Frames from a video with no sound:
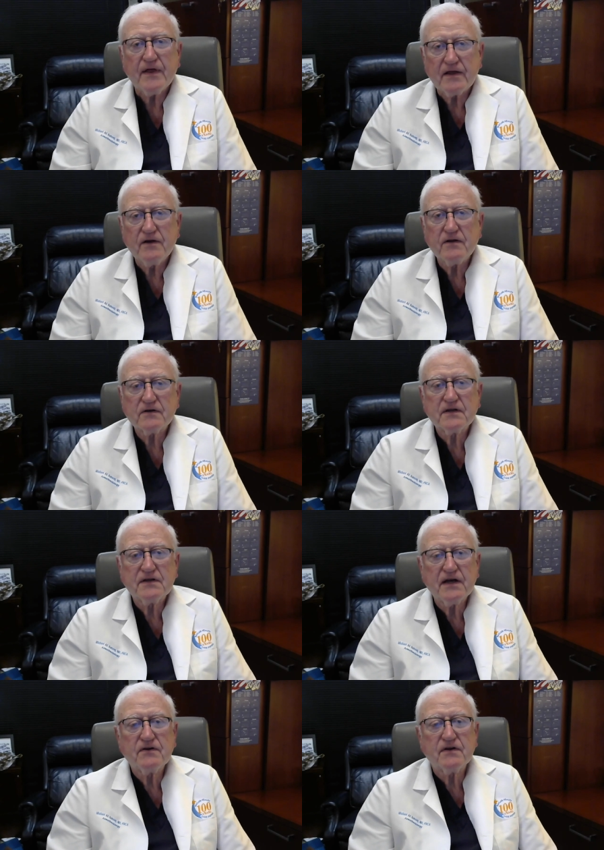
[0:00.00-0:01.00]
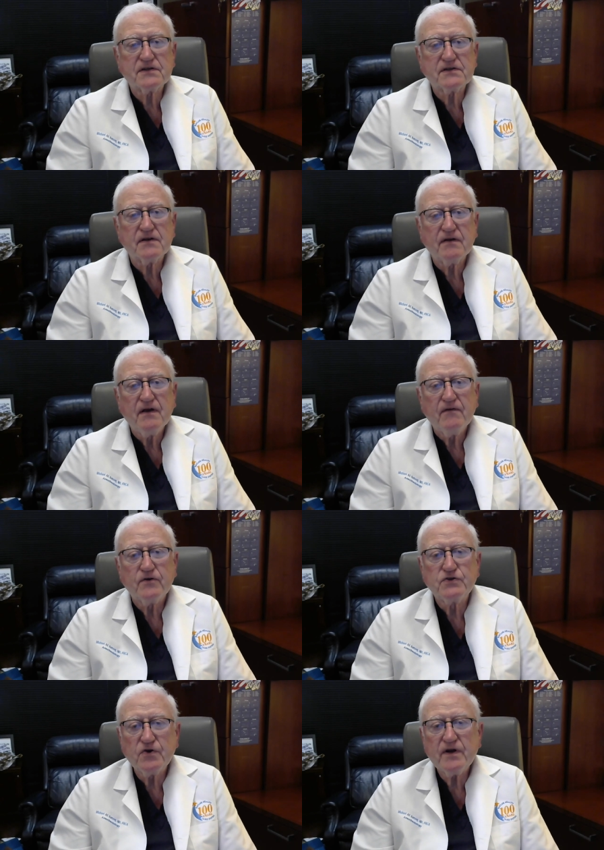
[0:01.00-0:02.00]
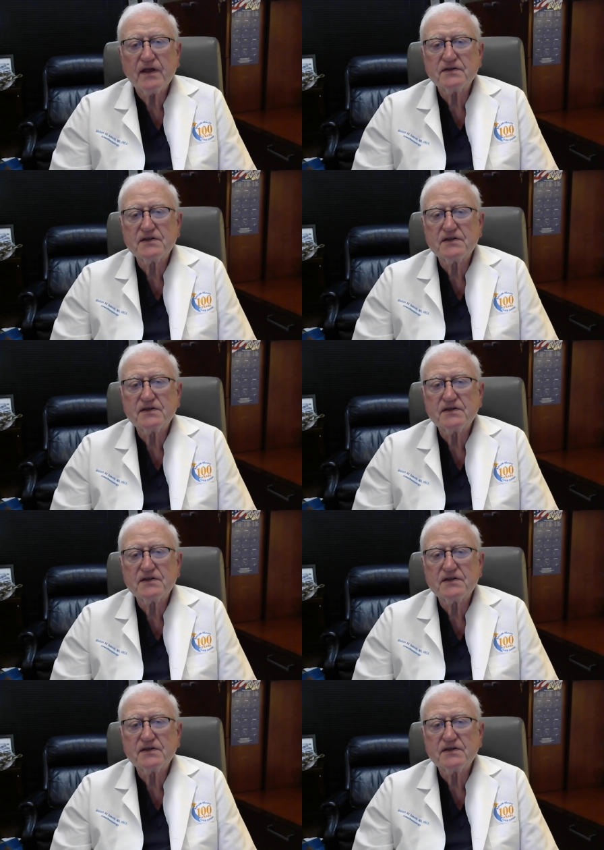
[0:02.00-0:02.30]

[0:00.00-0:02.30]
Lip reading: Thank you, Dr. Tedros, for joining us